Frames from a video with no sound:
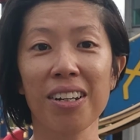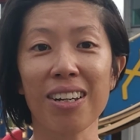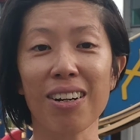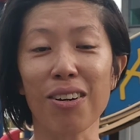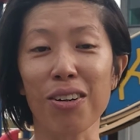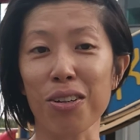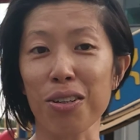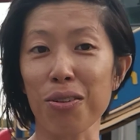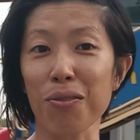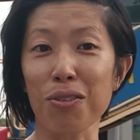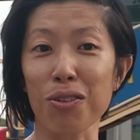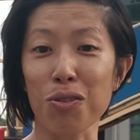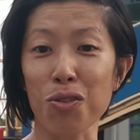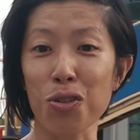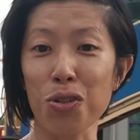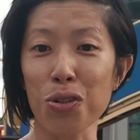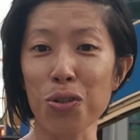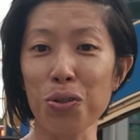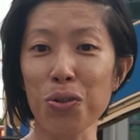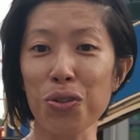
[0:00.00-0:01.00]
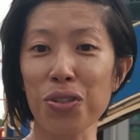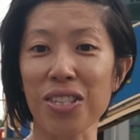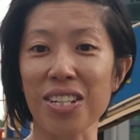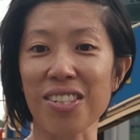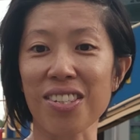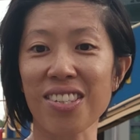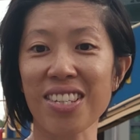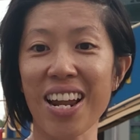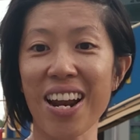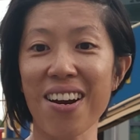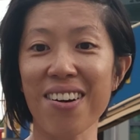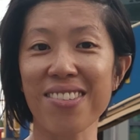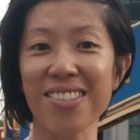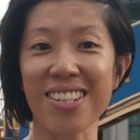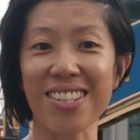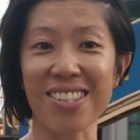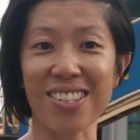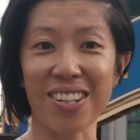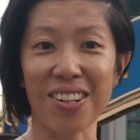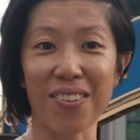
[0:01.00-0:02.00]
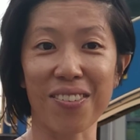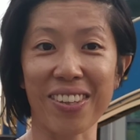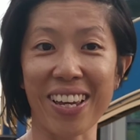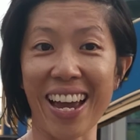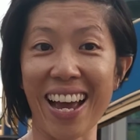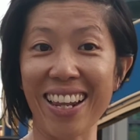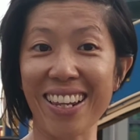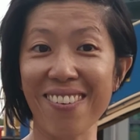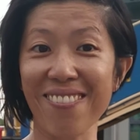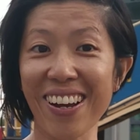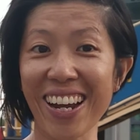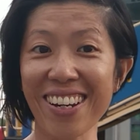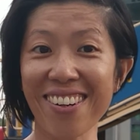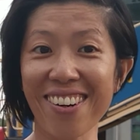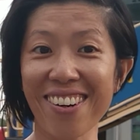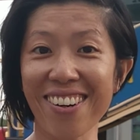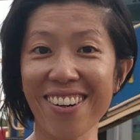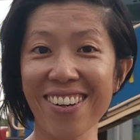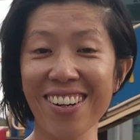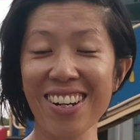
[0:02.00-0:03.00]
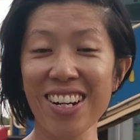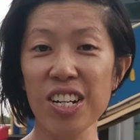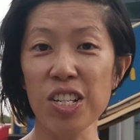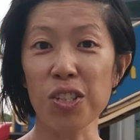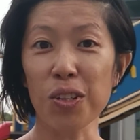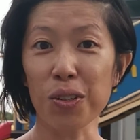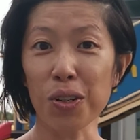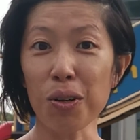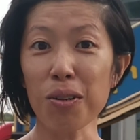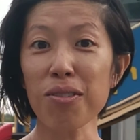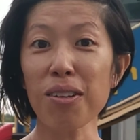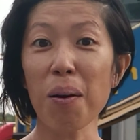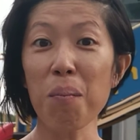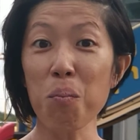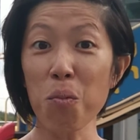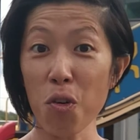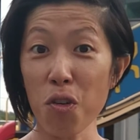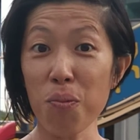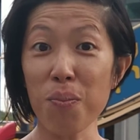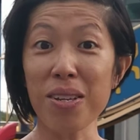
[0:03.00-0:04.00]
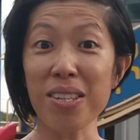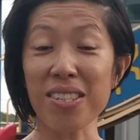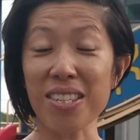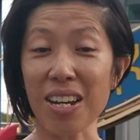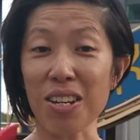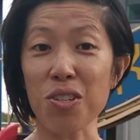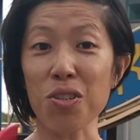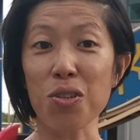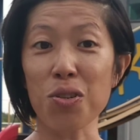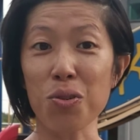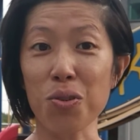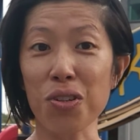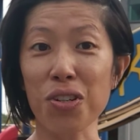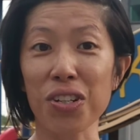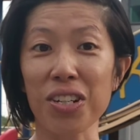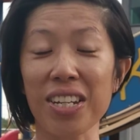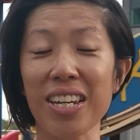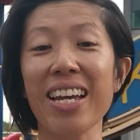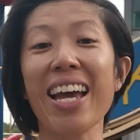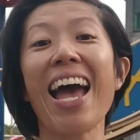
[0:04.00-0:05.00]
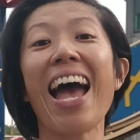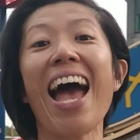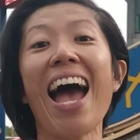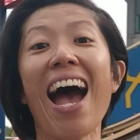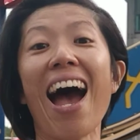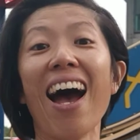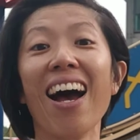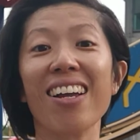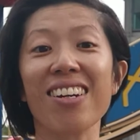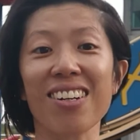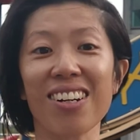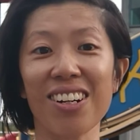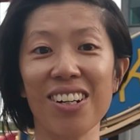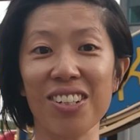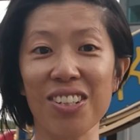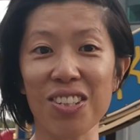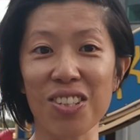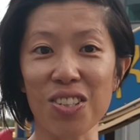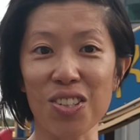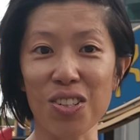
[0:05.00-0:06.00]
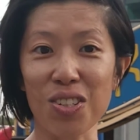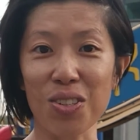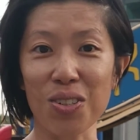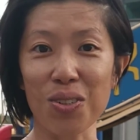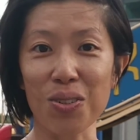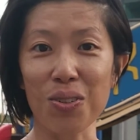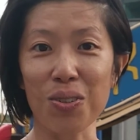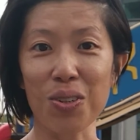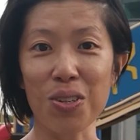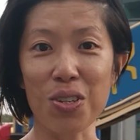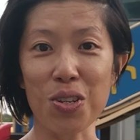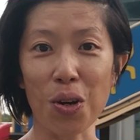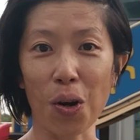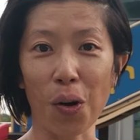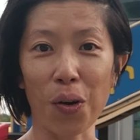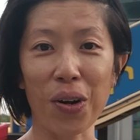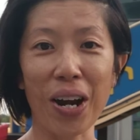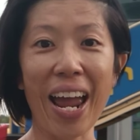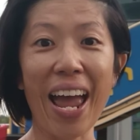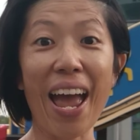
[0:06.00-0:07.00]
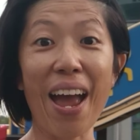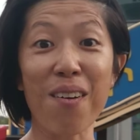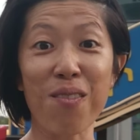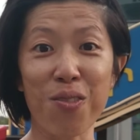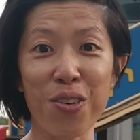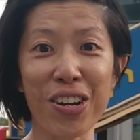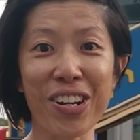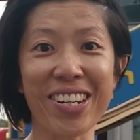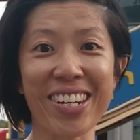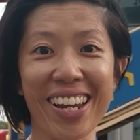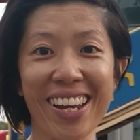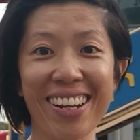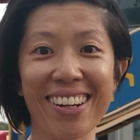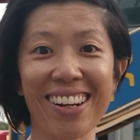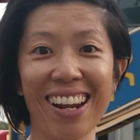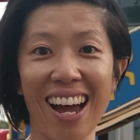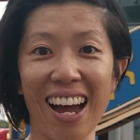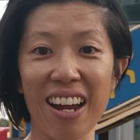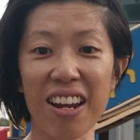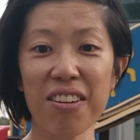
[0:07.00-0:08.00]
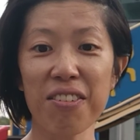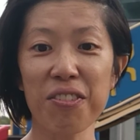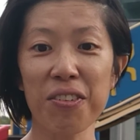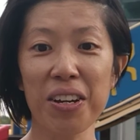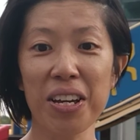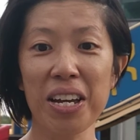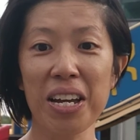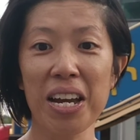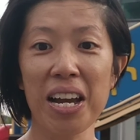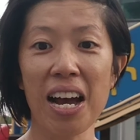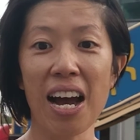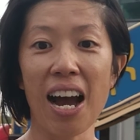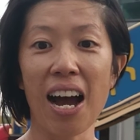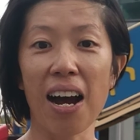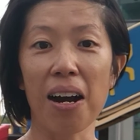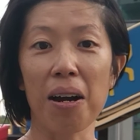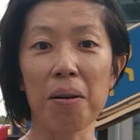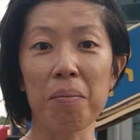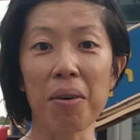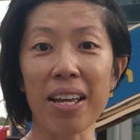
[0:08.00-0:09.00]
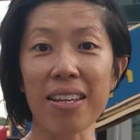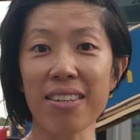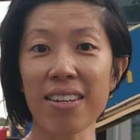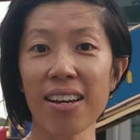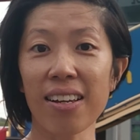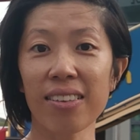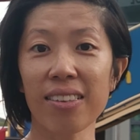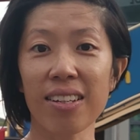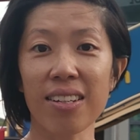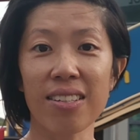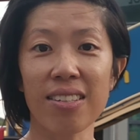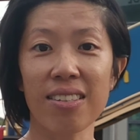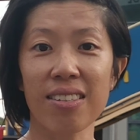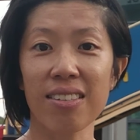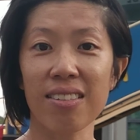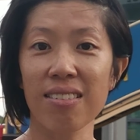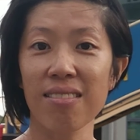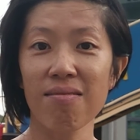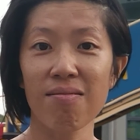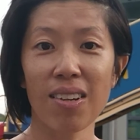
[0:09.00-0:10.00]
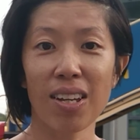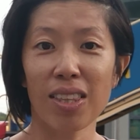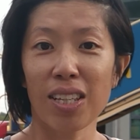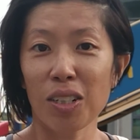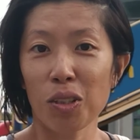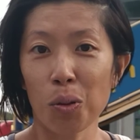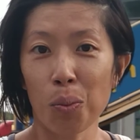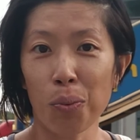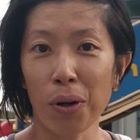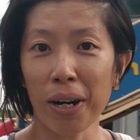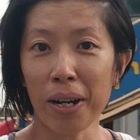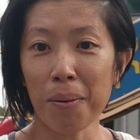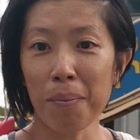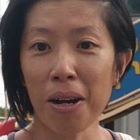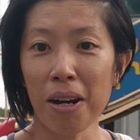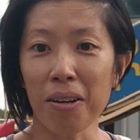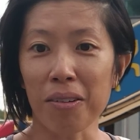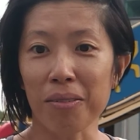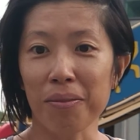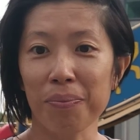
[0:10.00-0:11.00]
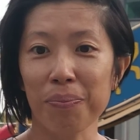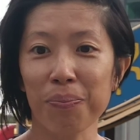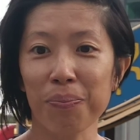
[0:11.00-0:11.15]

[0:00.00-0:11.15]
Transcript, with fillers: or if you choose the stairs instead of the elevator. So those are movements that you could add into your everyday life. Um, and yet there's nothing to brag about.